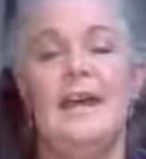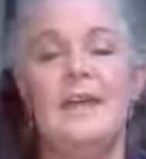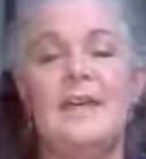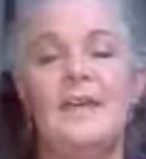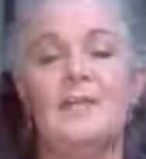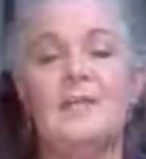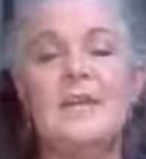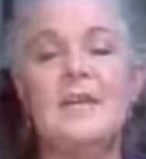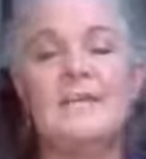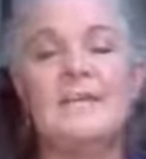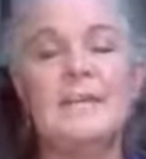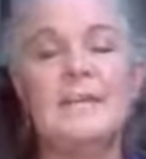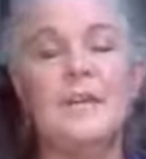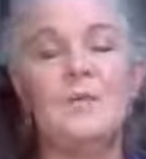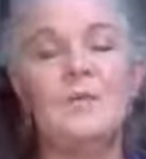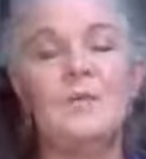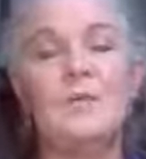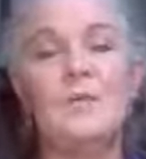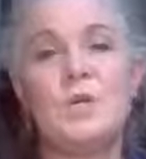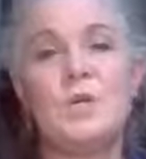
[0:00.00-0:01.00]
The reason that
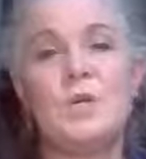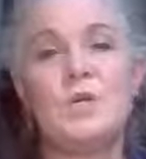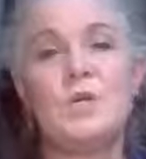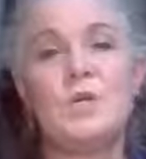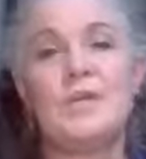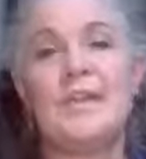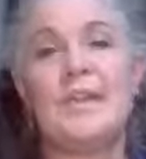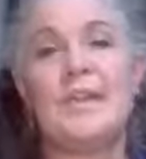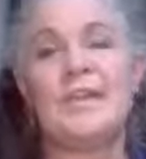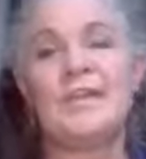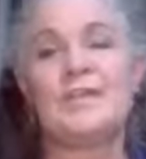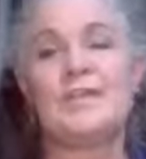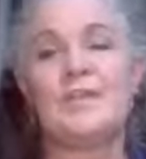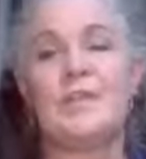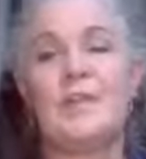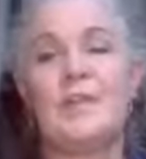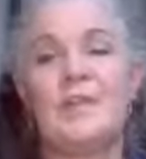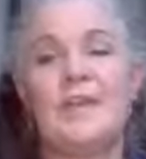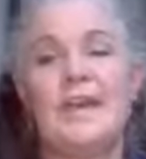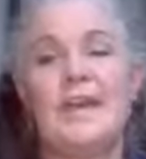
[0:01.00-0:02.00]
we want to do that is
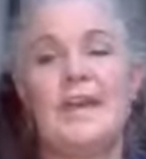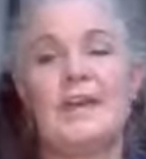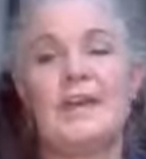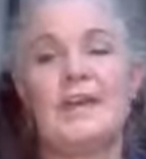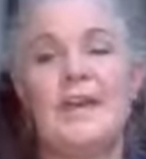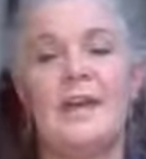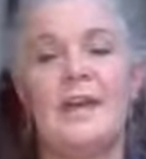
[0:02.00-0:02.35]
so that